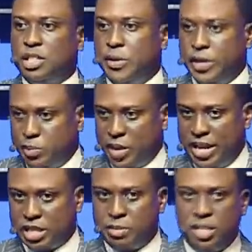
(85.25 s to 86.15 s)
Raise up your
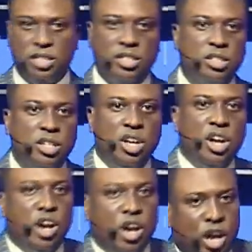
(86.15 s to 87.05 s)
hands, please.
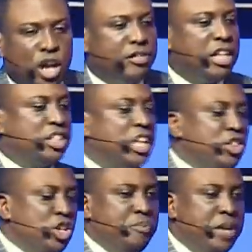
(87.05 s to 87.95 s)
All of you that started
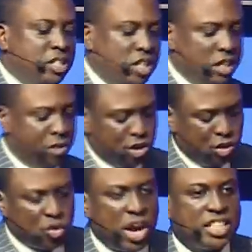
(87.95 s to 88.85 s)
new business, I want to
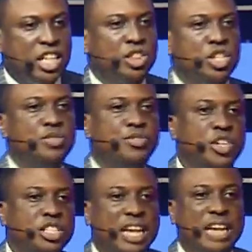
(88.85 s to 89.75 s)
write out this
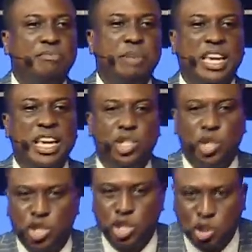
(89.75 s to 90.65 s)
verse and begin to
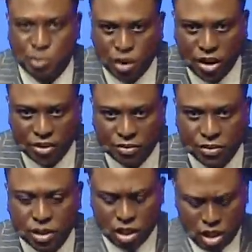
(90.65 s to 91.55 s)
use it to pray.
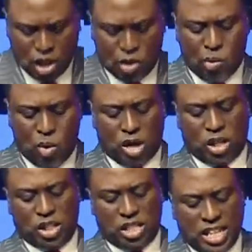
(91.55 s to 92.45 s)
What does
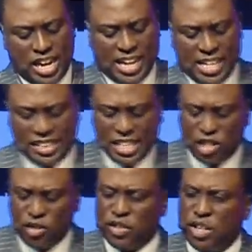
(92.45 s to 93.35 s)
it say? It says,
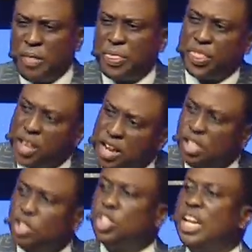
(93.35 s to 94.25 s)
nothing
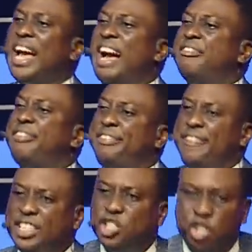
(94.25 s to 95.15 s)
shall
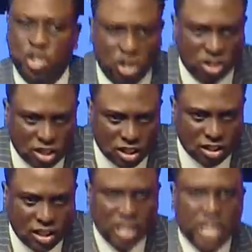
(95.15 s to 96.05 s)
affect your young.
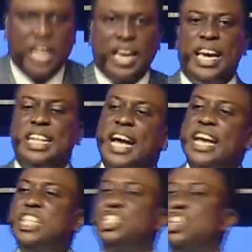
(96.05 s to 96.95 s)
Either it's a